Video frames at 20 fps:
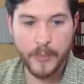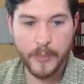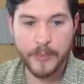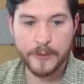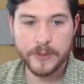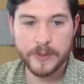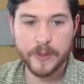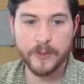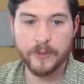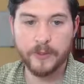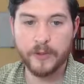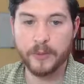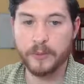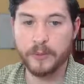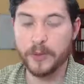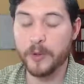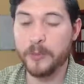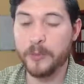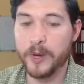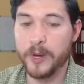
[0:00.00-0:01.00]
So for
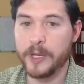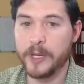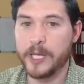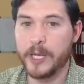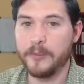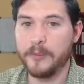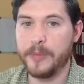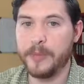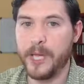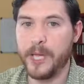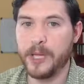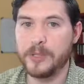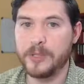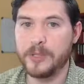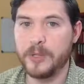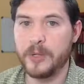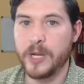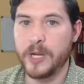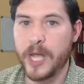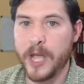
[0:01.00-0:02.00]
blueberry cupcakes,
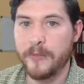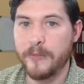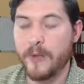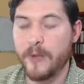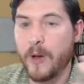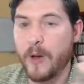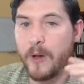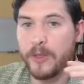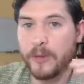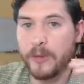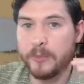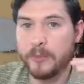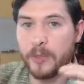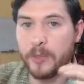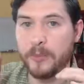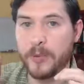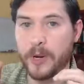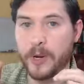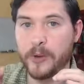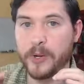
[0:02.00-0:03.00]
you can have all the
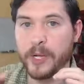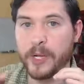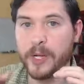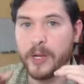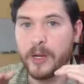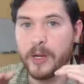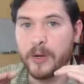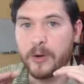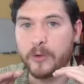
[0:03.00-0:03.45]
blueberry